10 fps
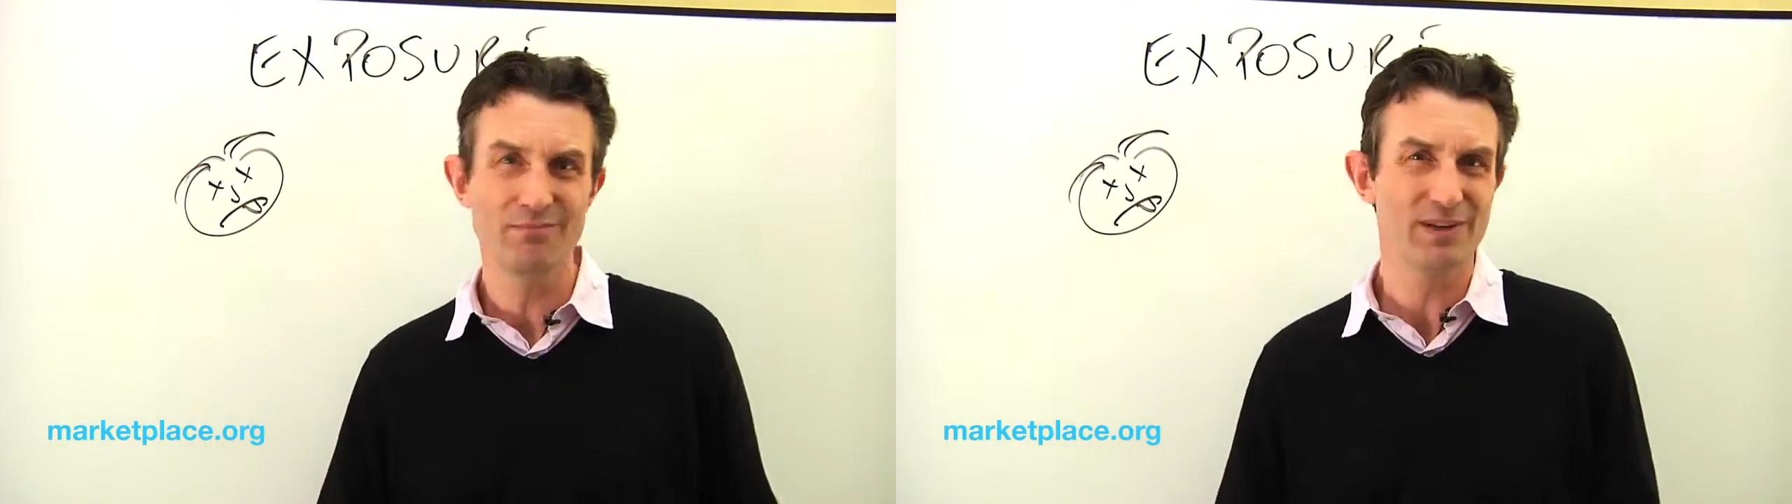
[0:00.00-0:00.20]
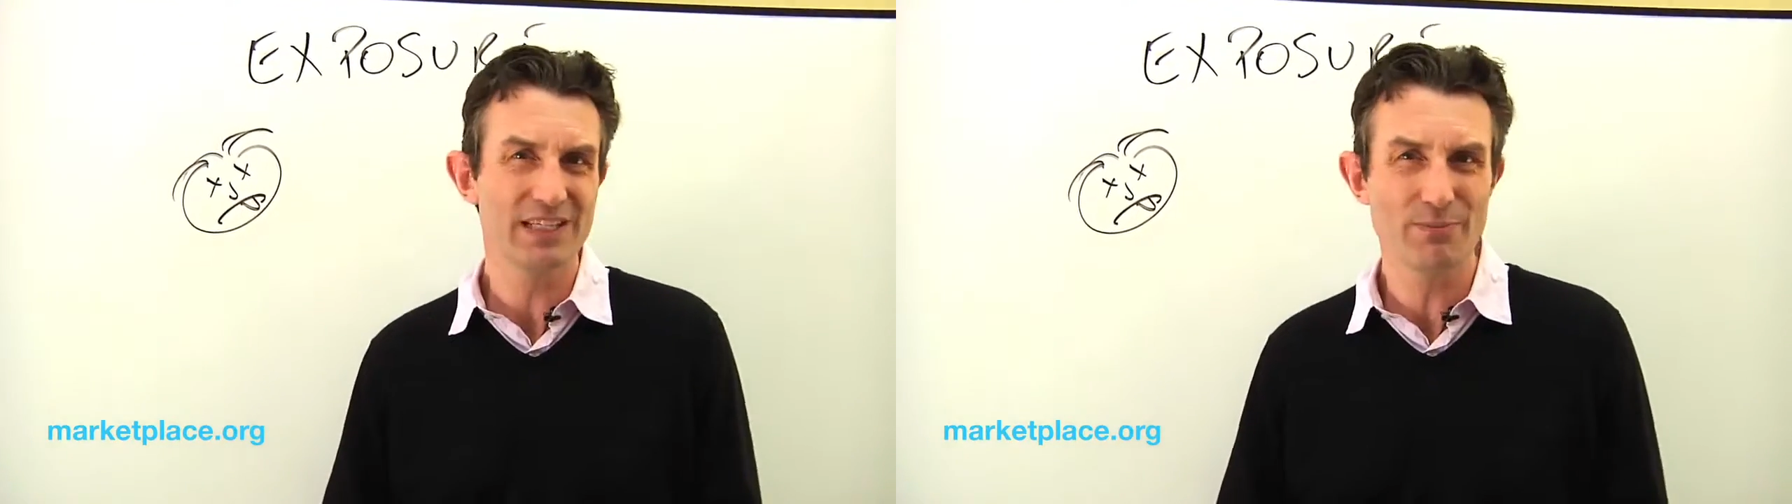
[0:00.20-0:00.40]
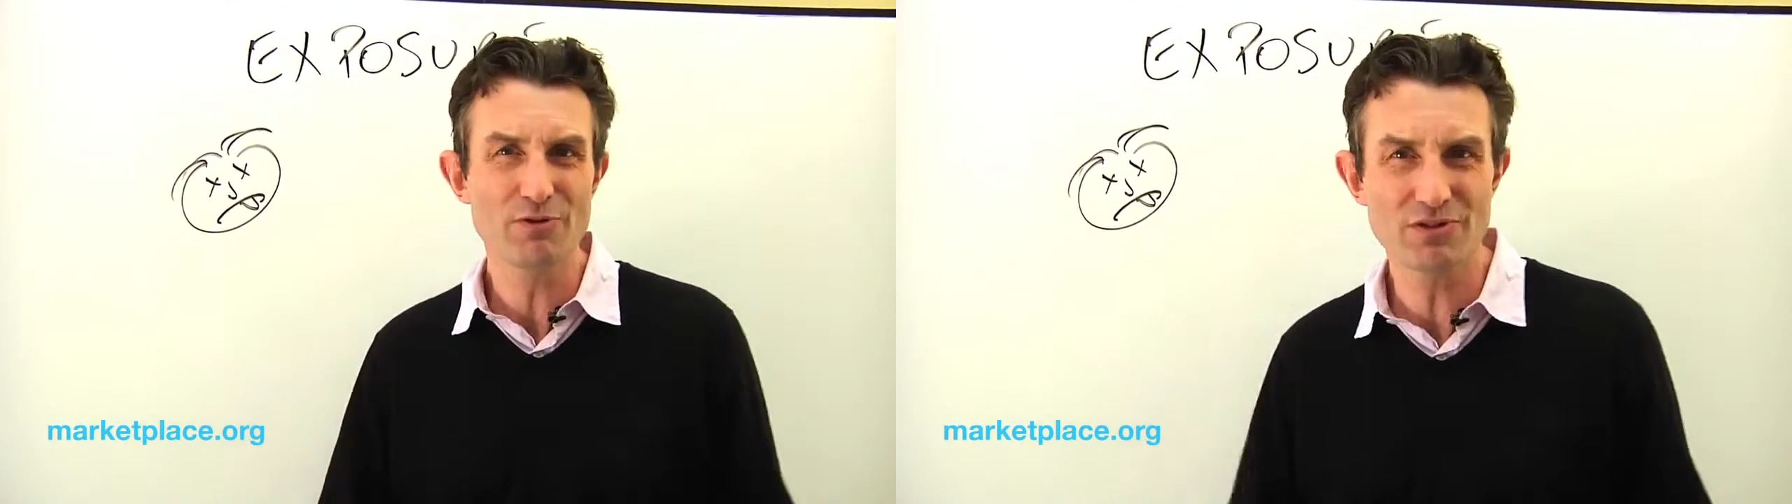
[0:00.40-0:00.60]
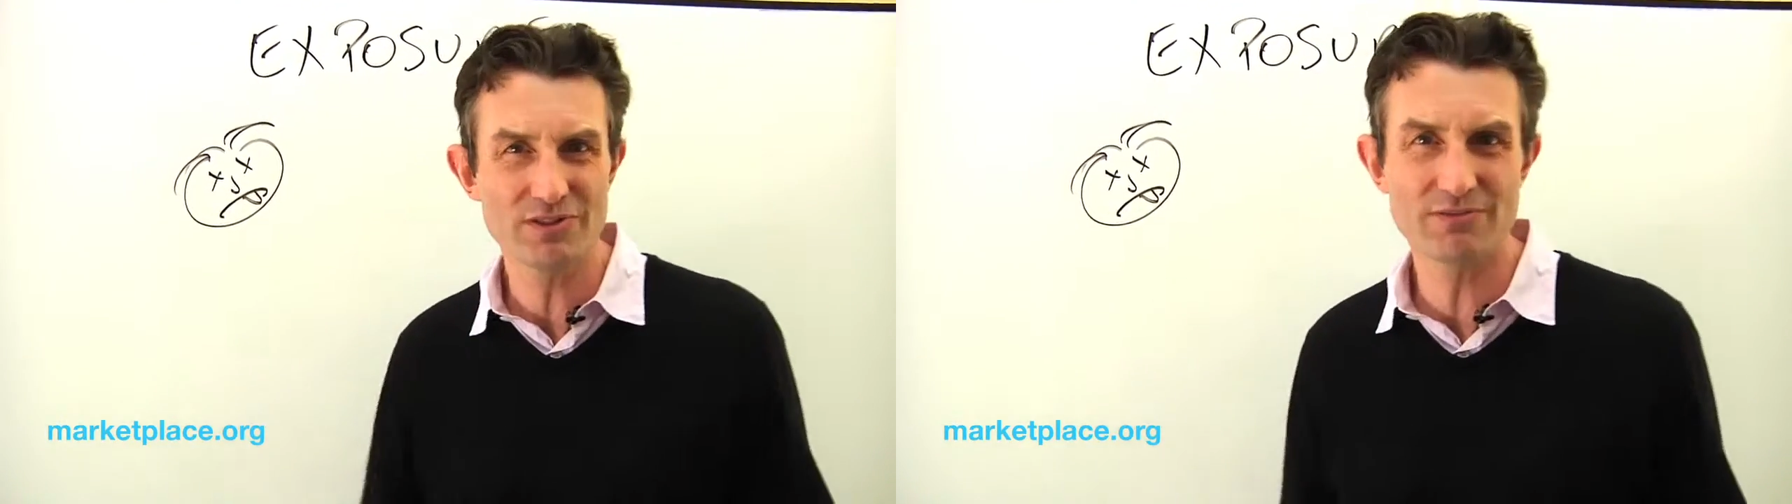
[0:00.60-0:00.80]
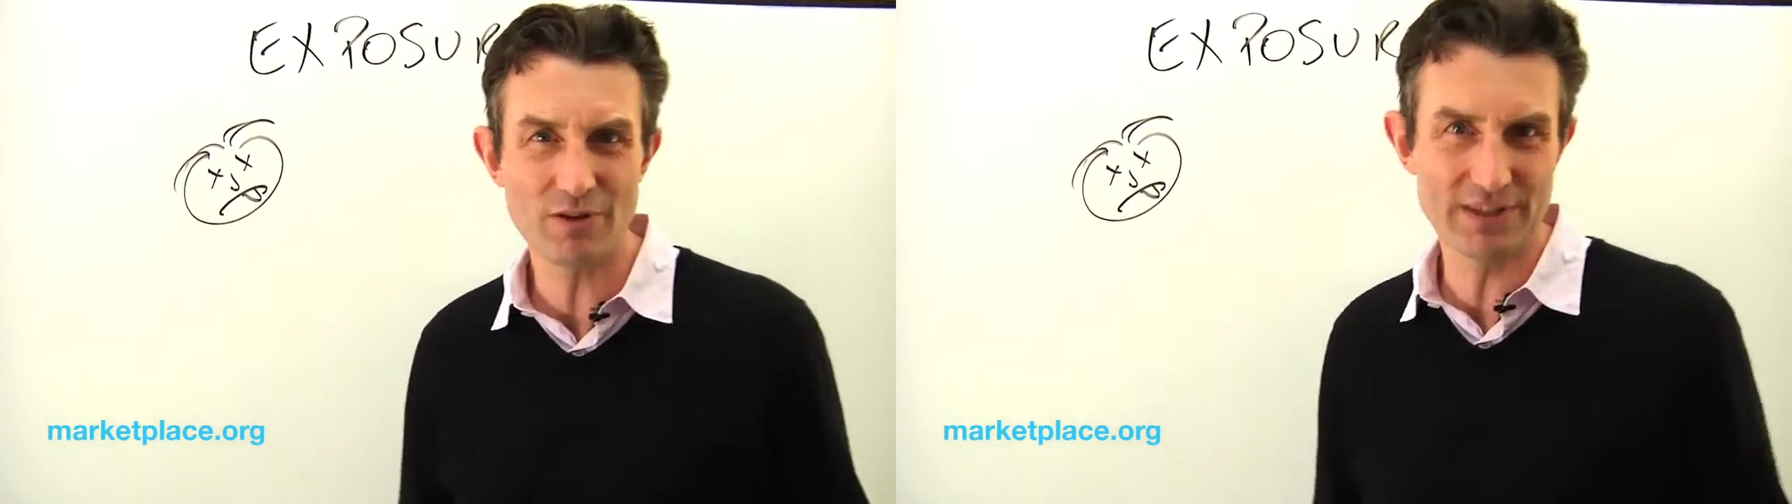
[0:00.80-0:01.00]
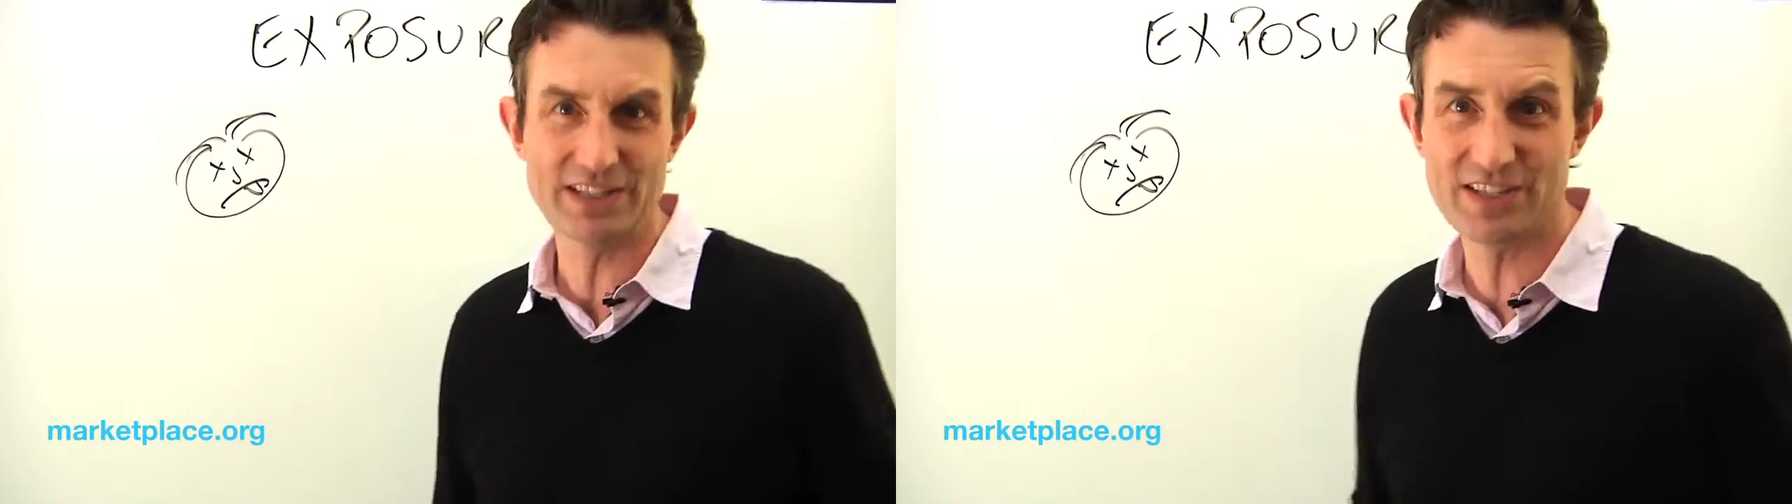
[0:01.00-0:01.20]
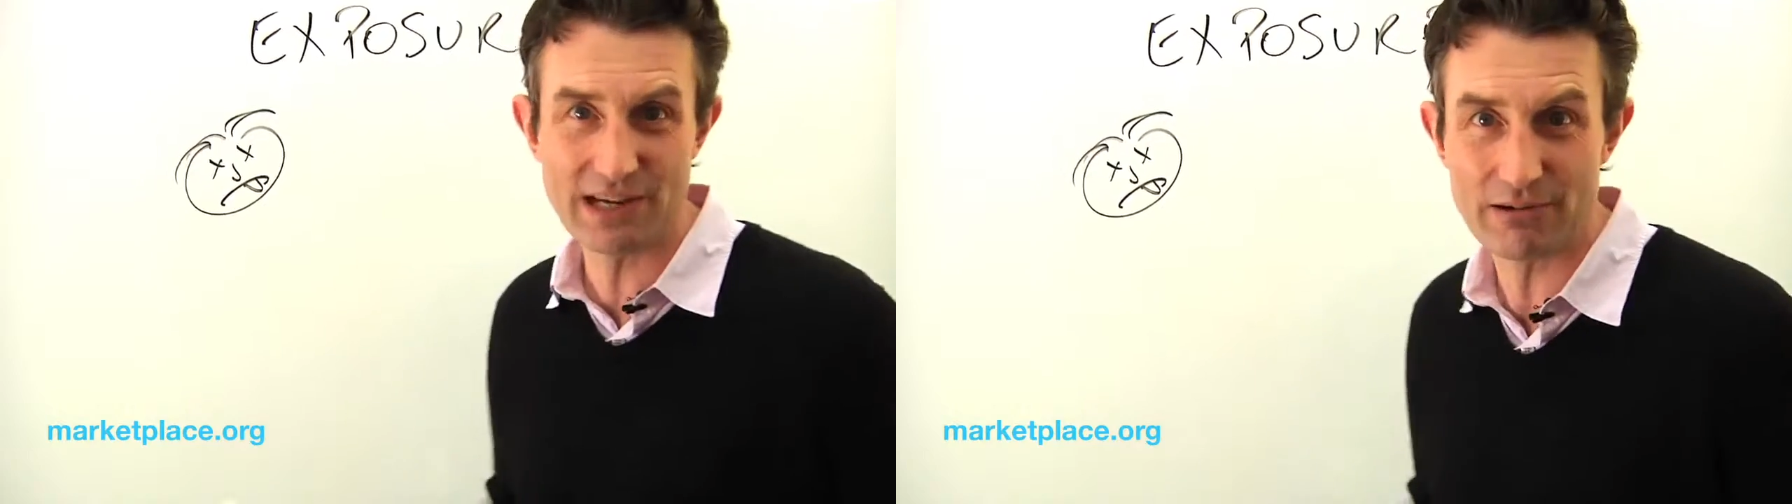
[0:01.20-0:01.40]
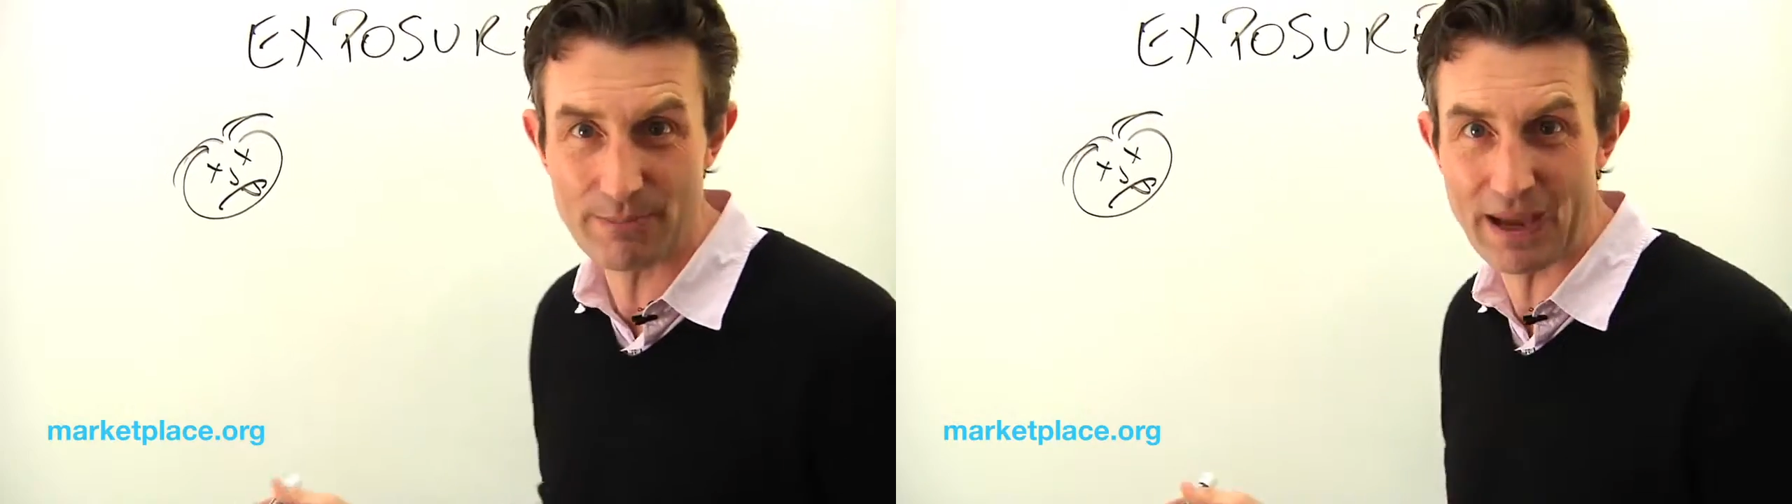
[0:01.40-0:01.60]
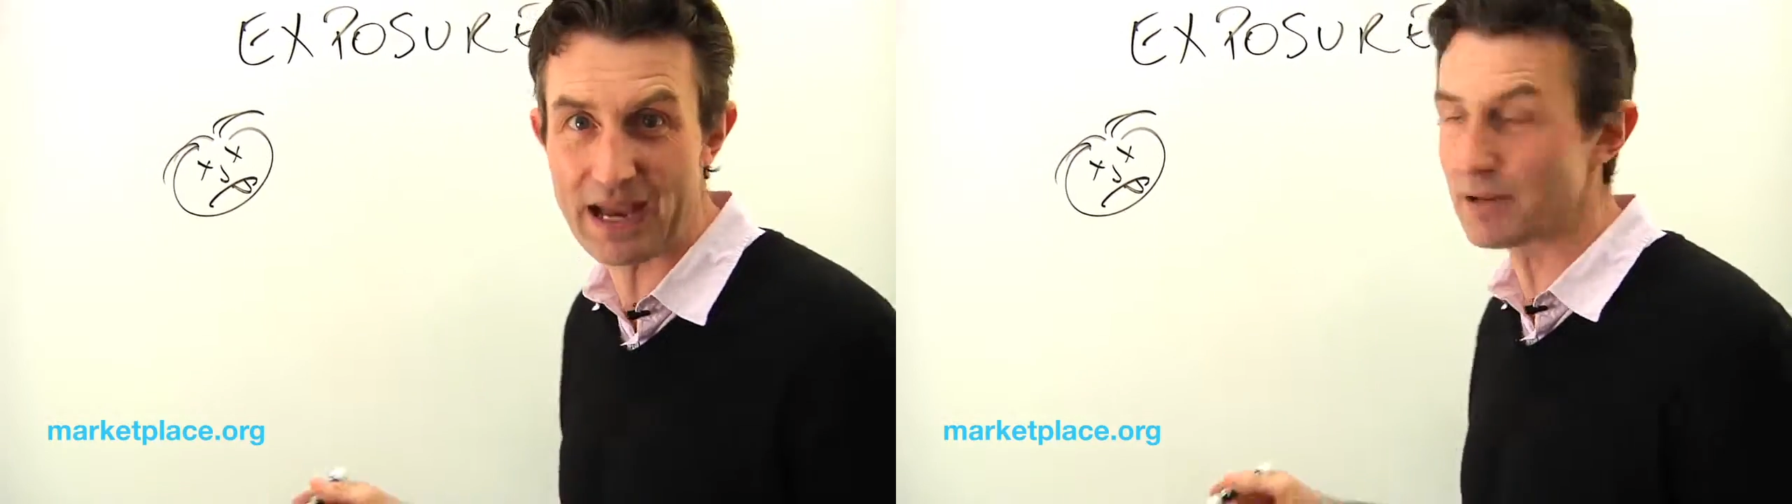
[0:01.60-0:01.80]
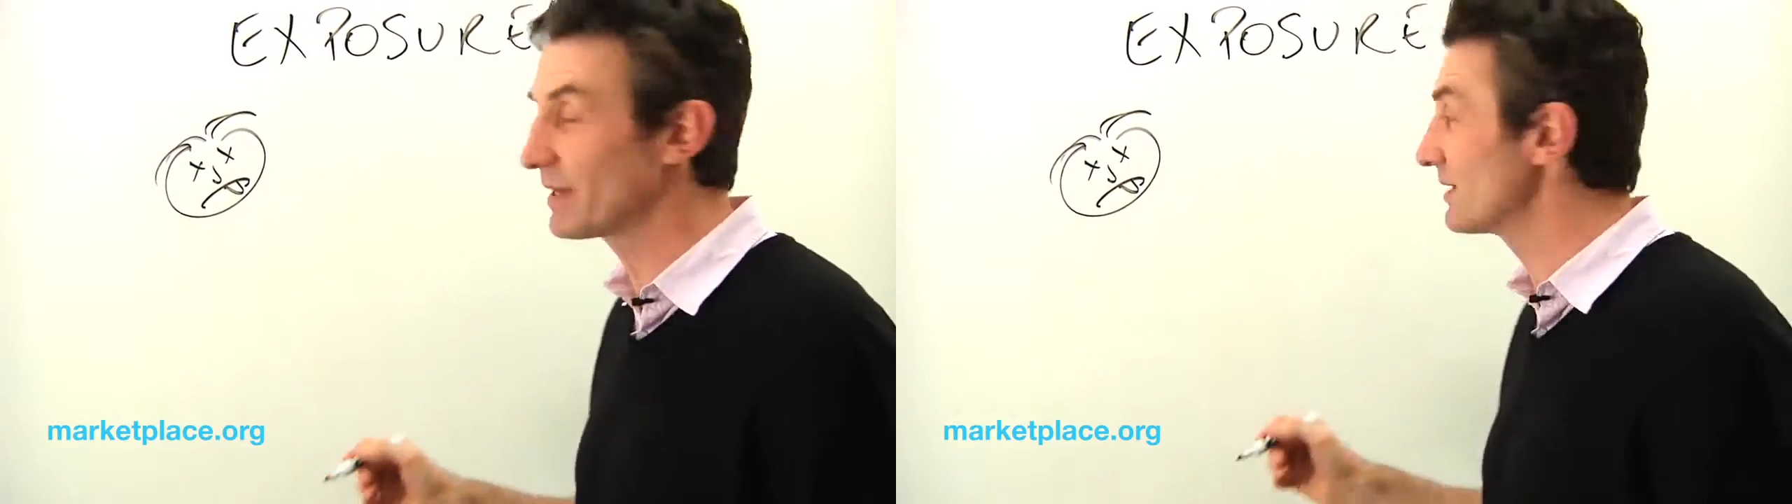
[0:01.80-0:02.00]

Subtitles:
But exposure is not necessarily bad. I